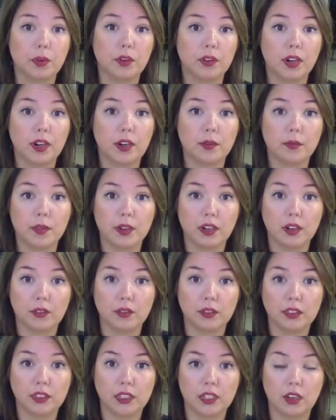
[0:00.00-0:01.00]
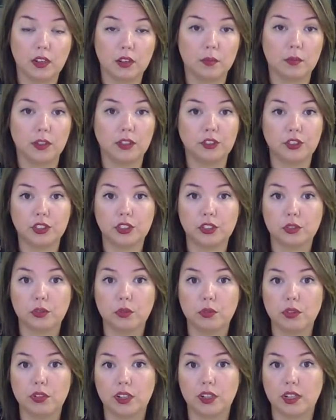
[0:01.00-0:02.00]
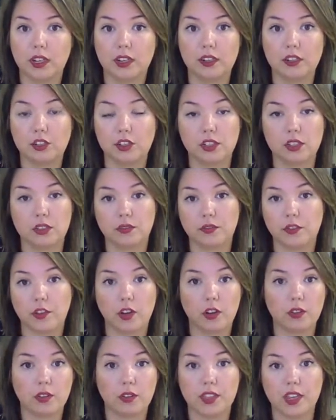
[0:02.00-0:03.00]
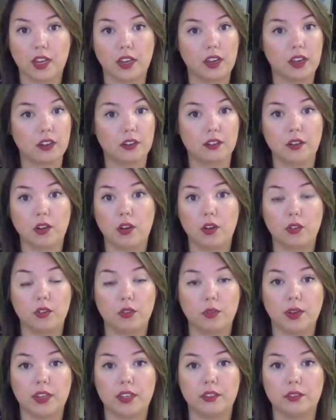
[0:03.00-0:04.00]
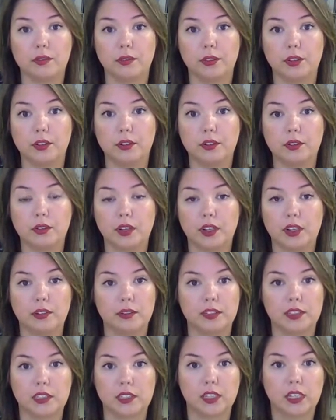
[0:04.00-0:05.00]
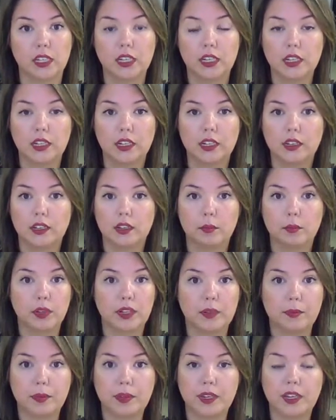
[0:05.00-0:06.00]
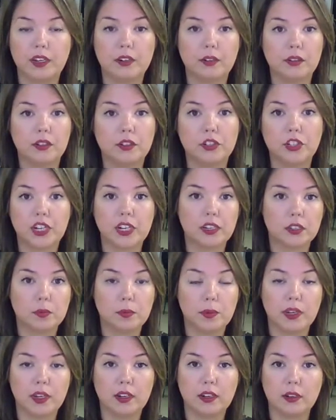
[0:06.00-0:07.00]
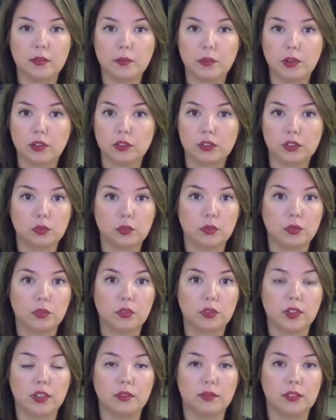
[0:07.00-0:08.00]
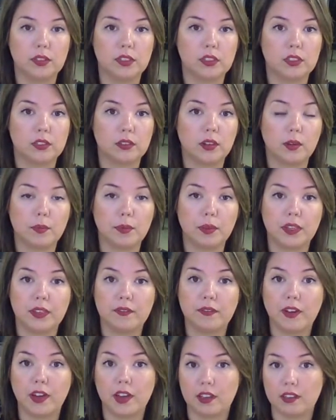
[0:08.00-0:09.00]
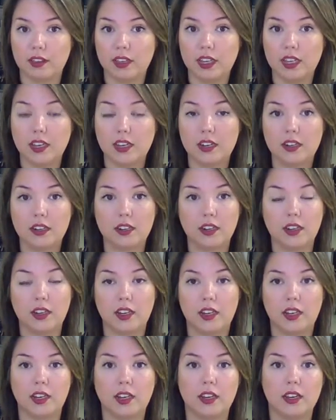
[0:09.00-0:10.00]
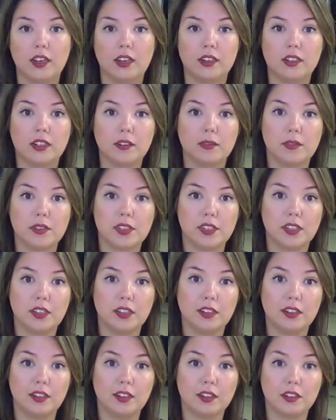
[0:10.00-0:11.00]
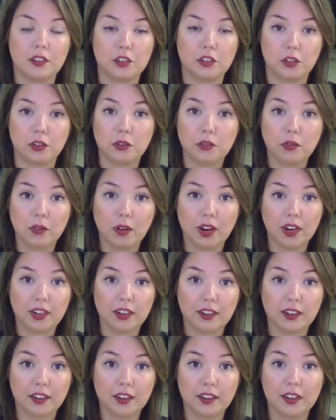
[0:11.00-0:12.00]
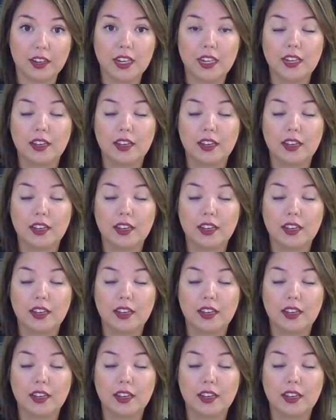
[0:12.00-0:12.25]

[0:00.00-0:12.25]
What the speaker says: program when I was in elementary school, and I kind of just have followed that all the way through. I was played piano and jazz band in middle school, and I played violin, and I was in a show choir